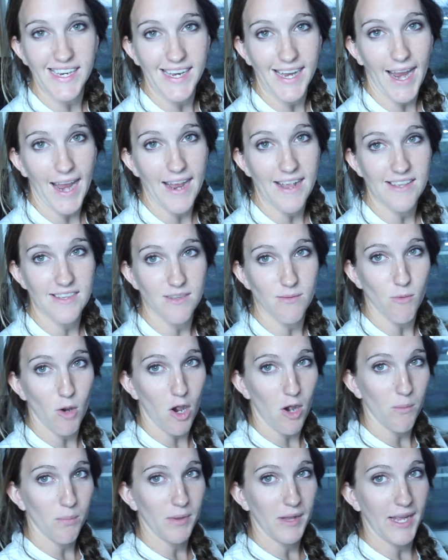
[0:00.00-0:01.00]
getting a
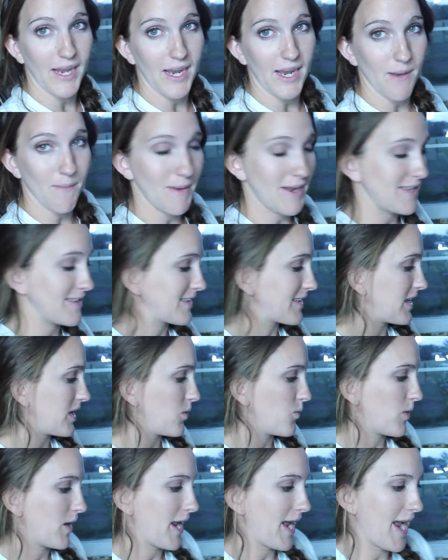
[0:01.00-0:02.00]
small plate, and
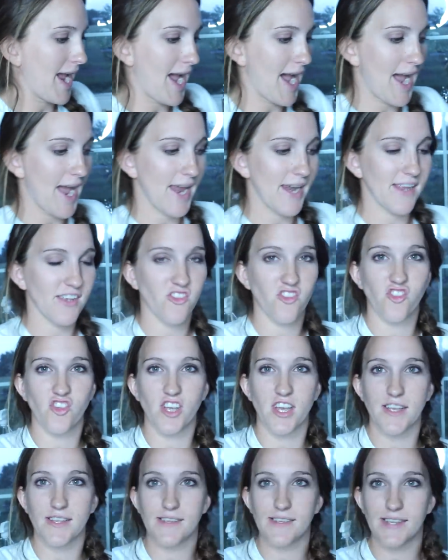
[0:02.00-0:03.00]
basically what I had is
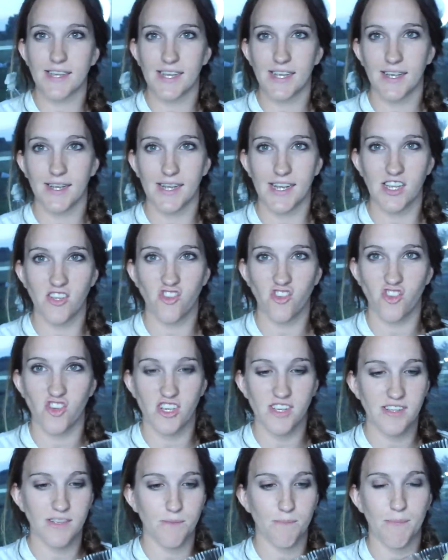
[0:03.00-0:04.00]
just, it's
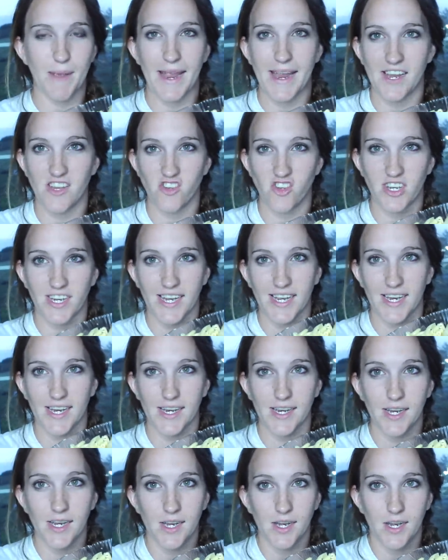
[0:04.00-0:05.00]
just baked
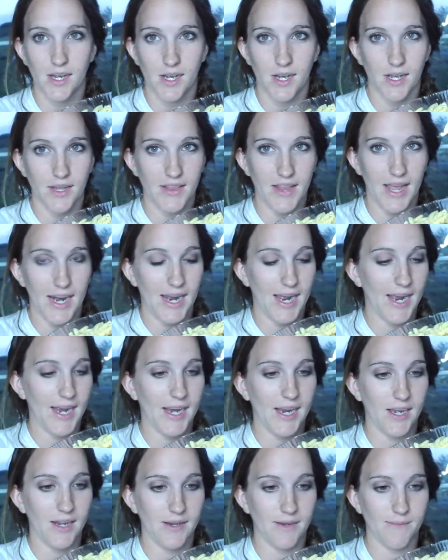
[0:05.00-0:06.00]
chicken that
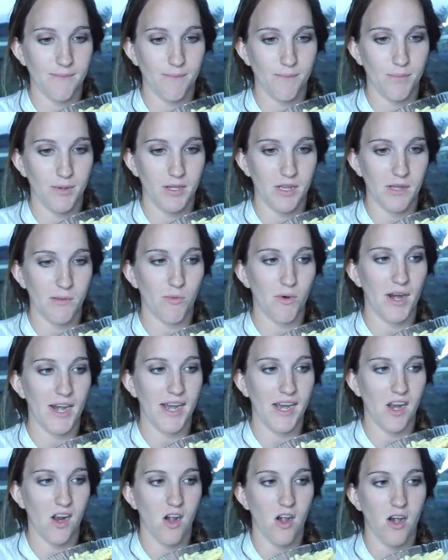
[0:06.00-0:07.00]
I um, put the
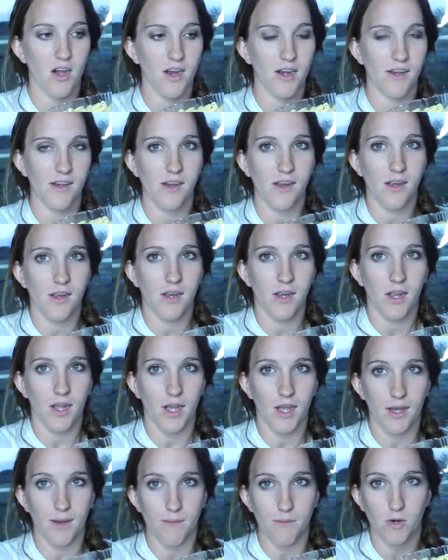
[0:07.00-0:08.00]
breading on,
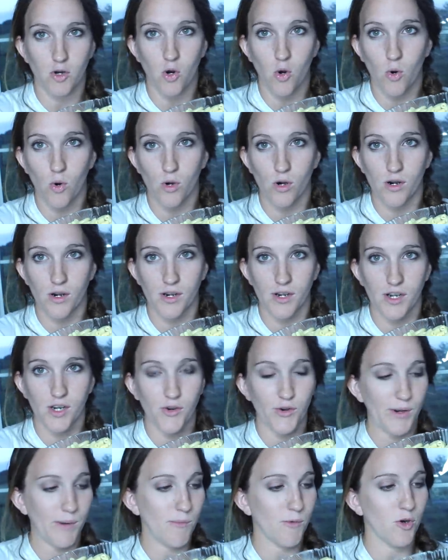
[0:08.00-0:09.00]
um, corn,
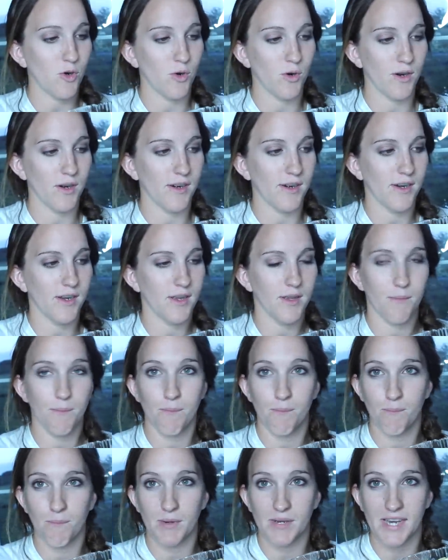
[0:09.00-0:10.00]
cream corn,
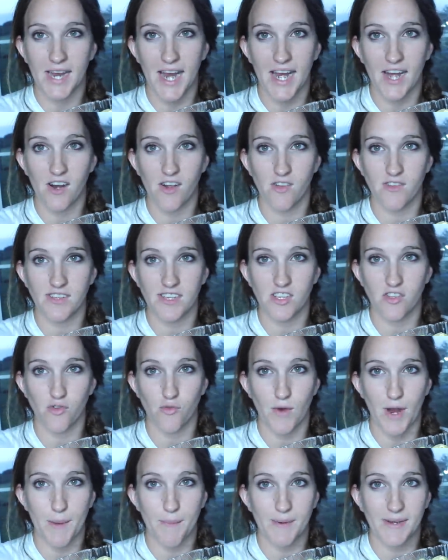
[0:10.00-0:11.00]
potatoes. These
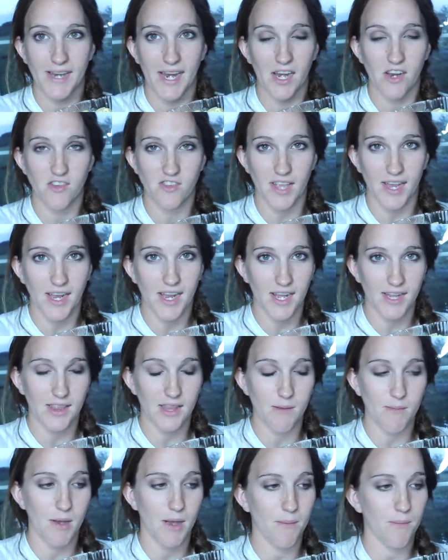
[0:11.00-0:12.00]
are red potatoes. I cut
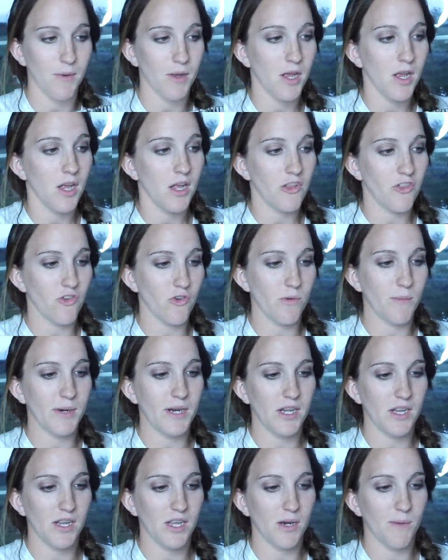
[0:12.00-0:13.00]
them up, threw
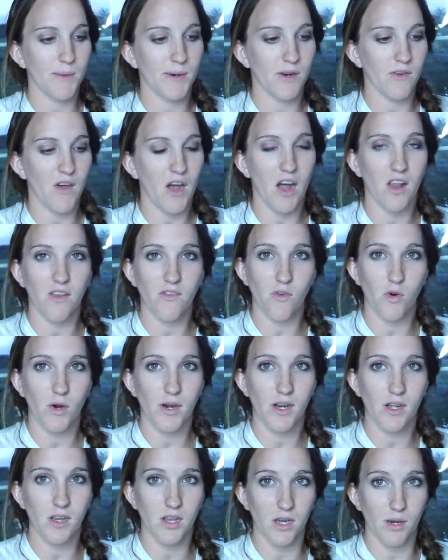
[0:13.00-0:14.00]
them in a little bit of olive
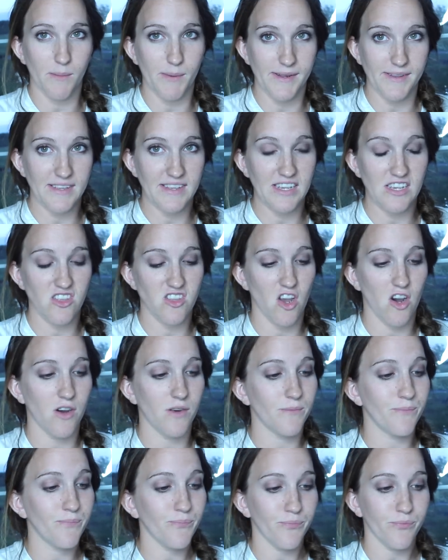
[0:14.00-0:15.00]
oil, a little bit of sea
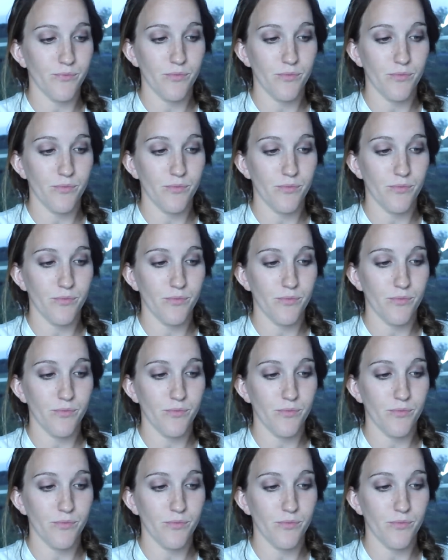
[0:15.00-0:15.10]
salt,